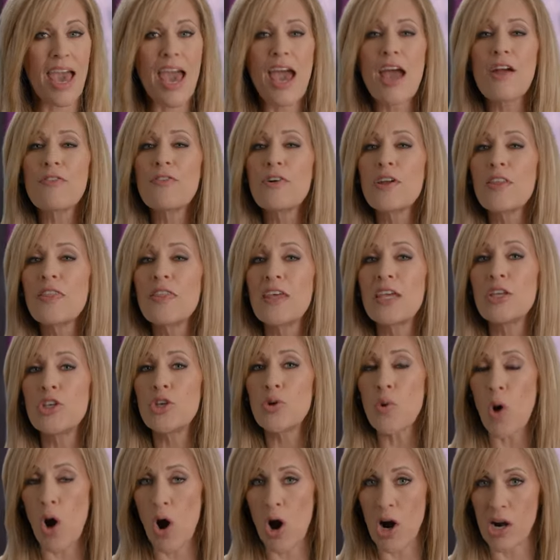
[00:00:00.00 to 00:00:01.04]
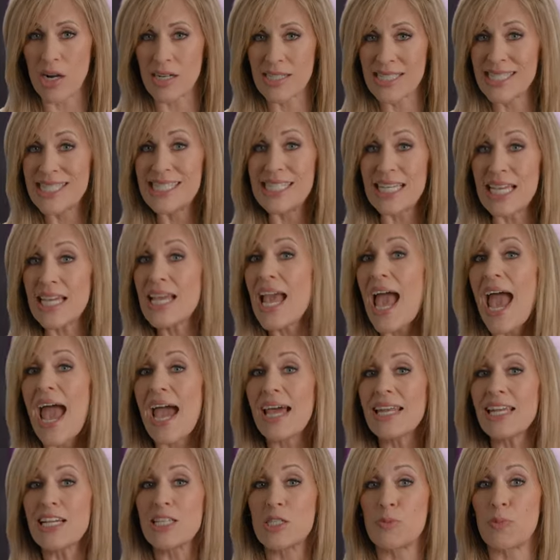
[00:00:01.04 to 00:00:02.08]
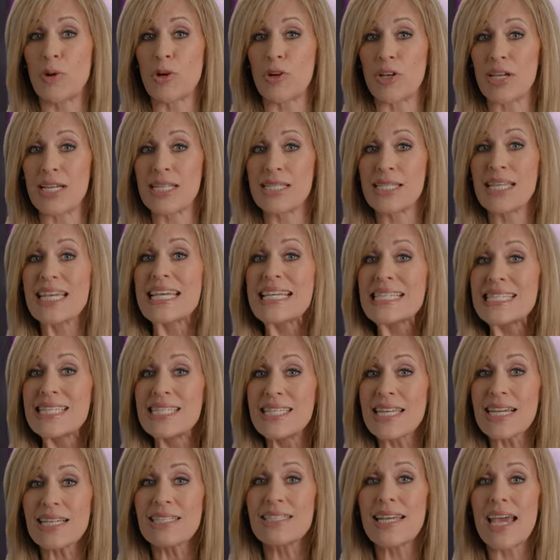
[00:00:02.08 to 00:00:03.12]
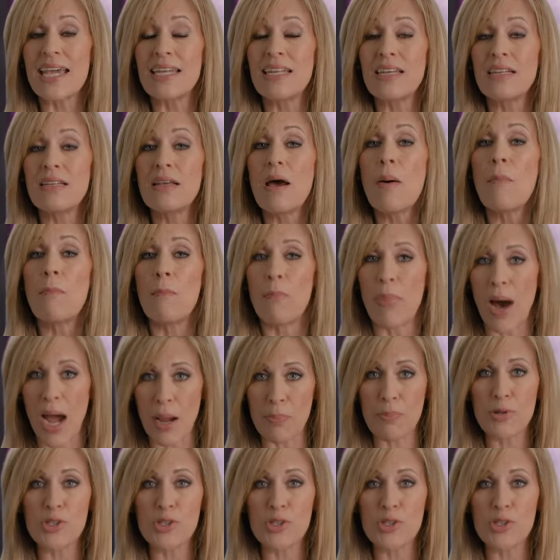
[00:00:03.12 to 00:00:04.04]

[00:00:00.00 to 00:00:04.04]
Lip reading: Everything you are, see, and experience is dictated by